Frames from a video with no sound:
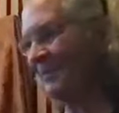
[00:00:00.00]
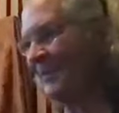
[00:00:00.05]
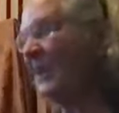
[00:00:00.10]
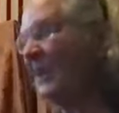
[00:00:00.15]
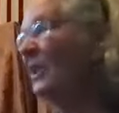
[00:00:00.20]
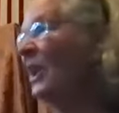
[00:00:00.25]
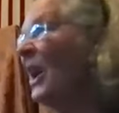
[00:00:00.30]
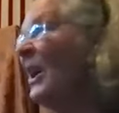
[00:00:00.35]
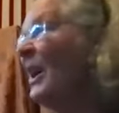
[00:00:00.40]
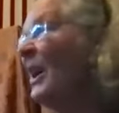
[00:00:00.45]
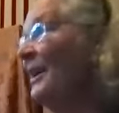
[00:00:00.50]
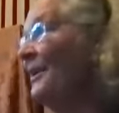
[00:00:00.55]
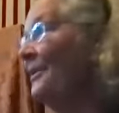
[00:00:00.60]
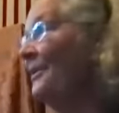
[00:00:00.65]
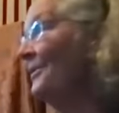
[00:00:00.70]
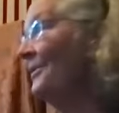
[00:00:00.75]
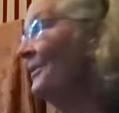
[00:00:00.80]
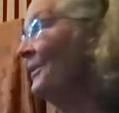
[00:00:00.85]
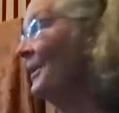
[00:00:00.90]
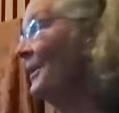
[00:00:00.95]

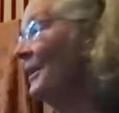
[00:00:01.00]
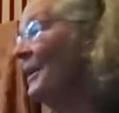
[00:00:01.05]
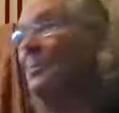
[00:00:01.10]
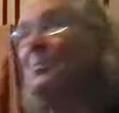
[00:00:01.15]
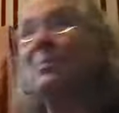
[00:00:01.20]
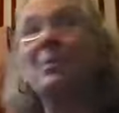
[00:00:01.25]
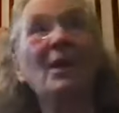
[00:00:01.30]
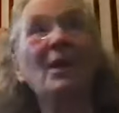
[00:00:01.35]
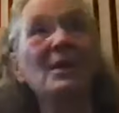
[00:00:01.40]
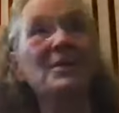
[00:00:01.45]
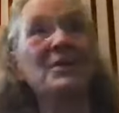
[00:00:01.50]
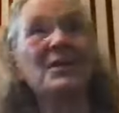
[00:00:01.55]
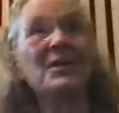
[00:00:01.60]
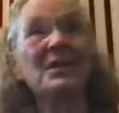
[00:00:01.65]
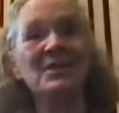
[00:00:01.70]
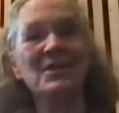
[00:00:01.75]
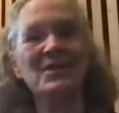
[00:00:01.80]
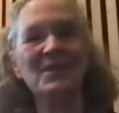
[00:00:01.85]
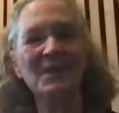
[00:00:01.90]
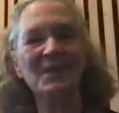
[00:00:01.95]
alive, and
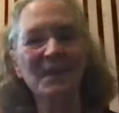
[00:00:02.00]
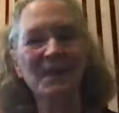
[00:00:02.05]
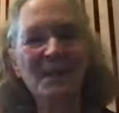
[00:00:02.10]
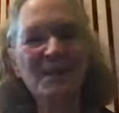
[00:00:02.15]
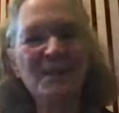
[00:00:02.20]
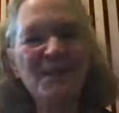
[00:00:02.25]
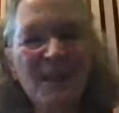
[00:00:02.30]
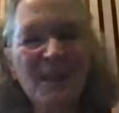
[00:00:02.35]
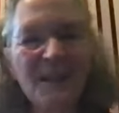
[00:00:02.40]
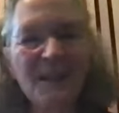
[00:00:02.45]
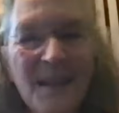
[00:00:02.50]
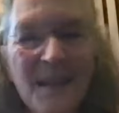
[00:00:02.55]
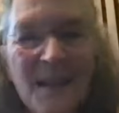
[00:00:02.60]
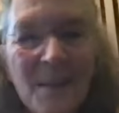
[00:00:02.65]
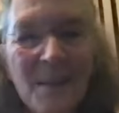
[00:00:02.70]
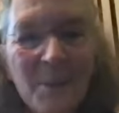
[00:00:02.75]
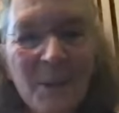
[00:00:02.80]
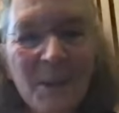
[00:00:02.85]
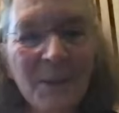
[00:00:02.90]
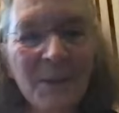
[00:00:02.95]
process, and
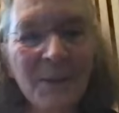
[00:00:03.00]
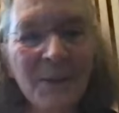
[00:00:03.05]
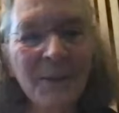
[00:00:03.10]
dynamic.